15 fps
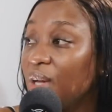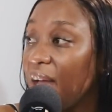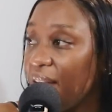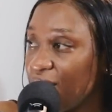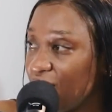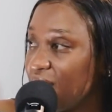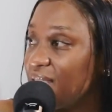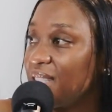to
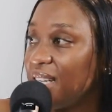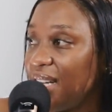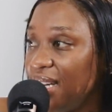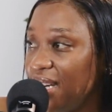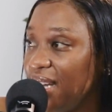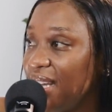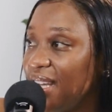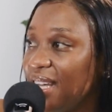have this
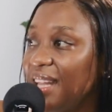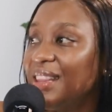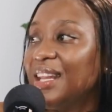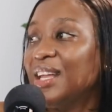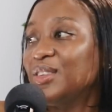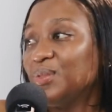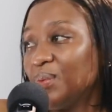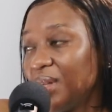clinic.
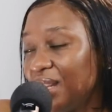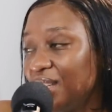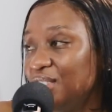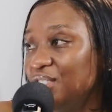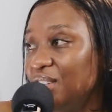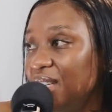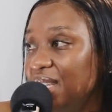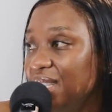And that's where
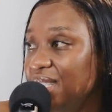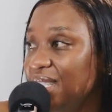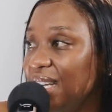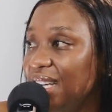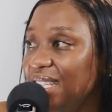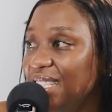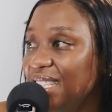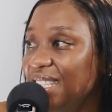the journey
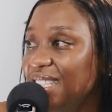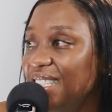started.